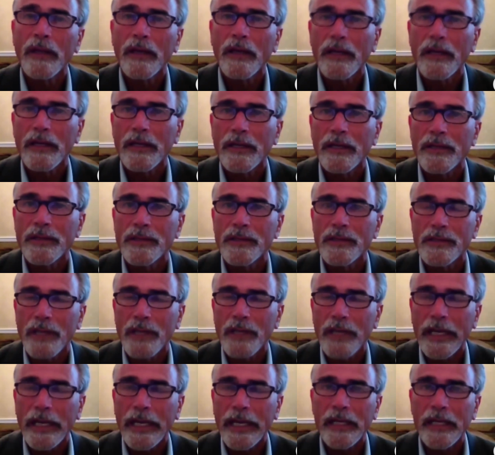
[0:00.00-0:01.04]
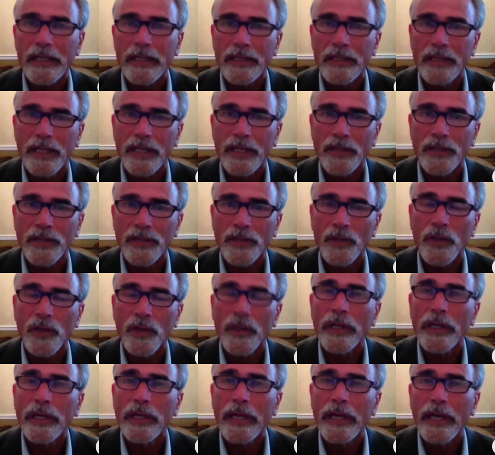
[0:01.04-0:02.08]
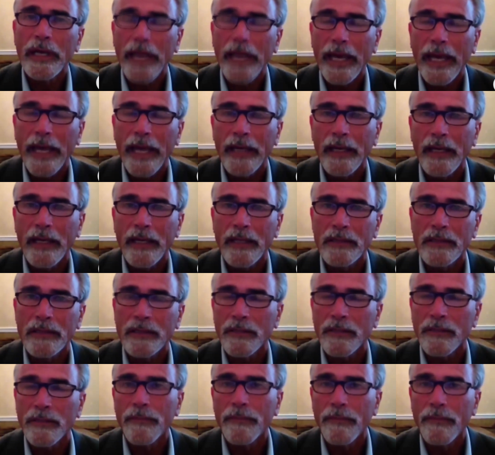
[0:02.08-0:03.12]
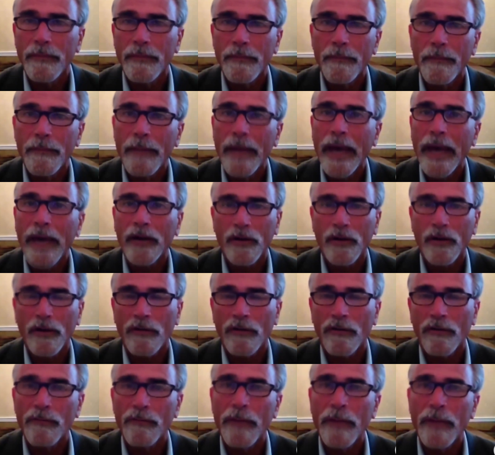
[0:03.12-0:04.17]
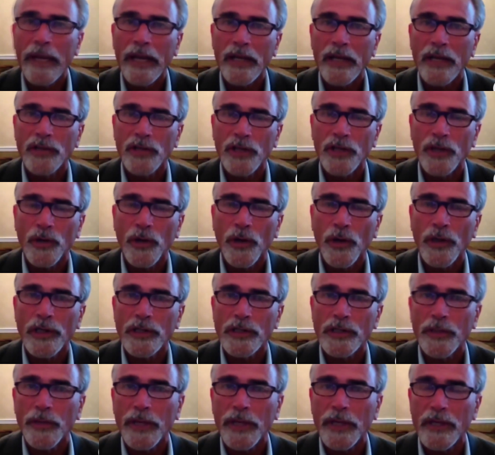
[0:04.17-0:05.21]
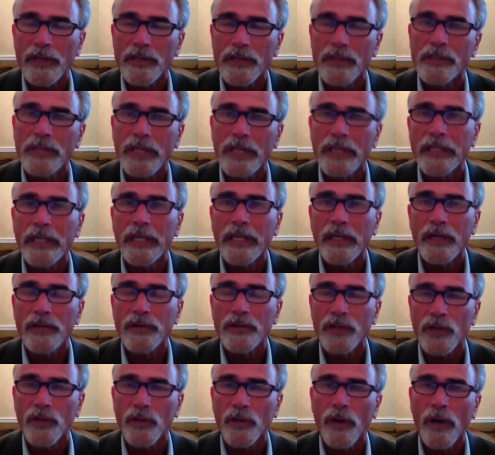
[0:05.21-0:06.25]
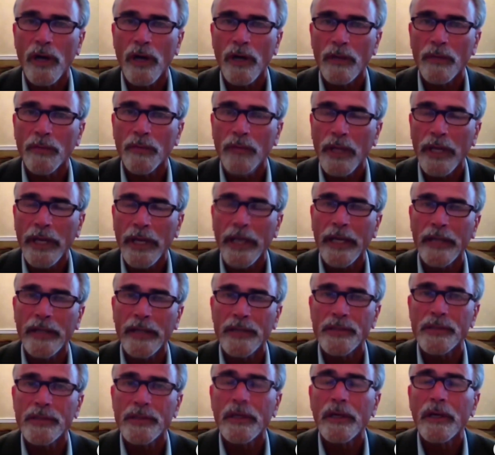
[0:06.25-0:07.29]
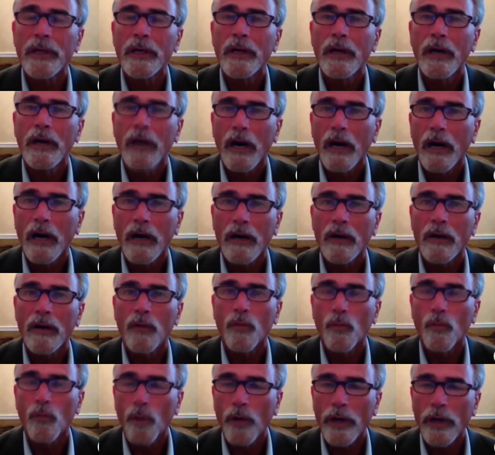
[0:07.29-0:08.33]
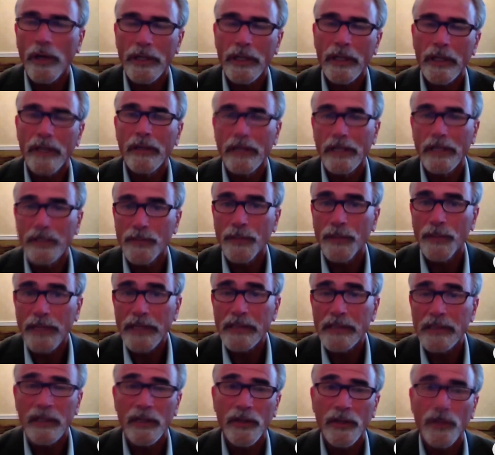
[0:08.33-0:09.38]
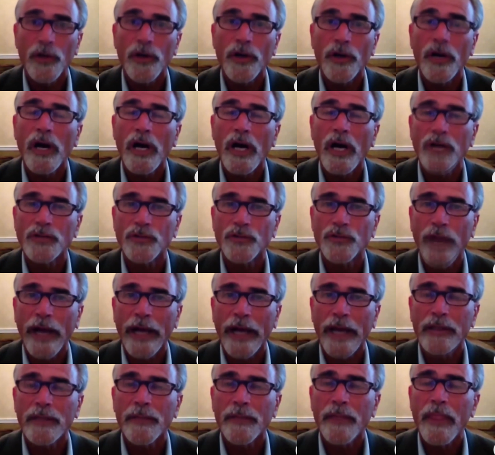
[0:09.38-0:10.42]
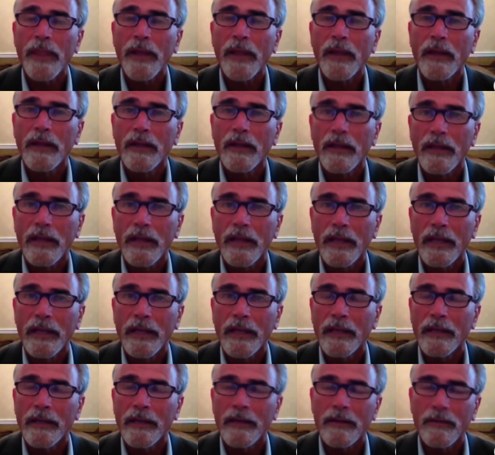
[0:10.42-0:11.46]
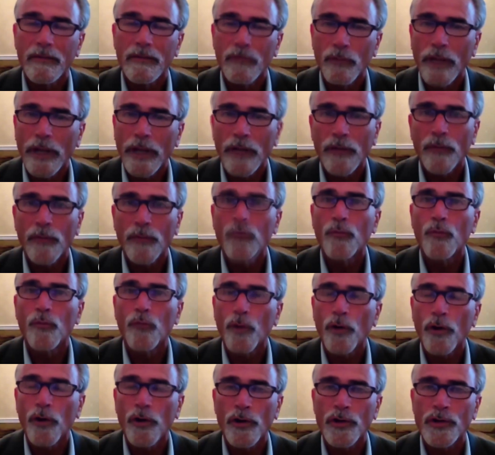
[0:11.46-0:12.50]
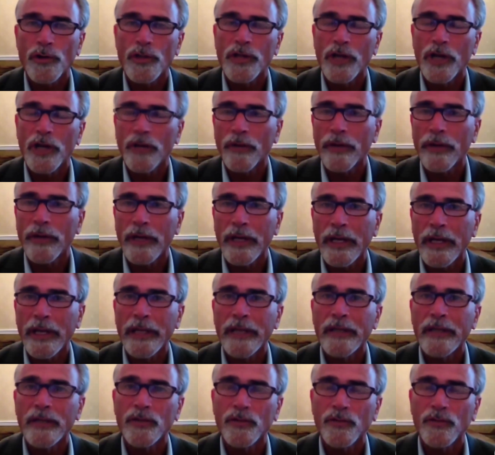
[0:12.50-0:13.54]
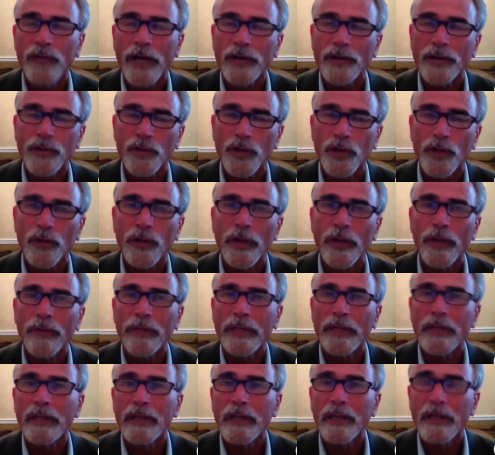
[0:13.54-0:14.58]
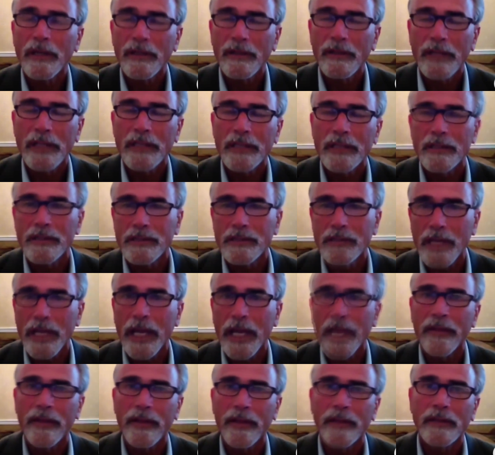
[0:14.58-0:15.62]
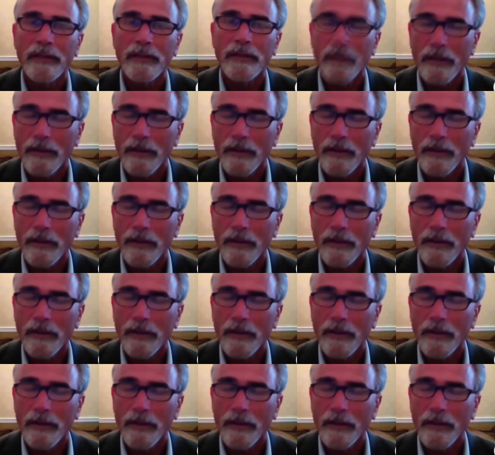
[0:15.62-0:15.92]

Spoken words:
is again essential, and it's a matter of managing costs because details that are on the plans are what is basically your contract. The written words that are in a contractual agreement that say that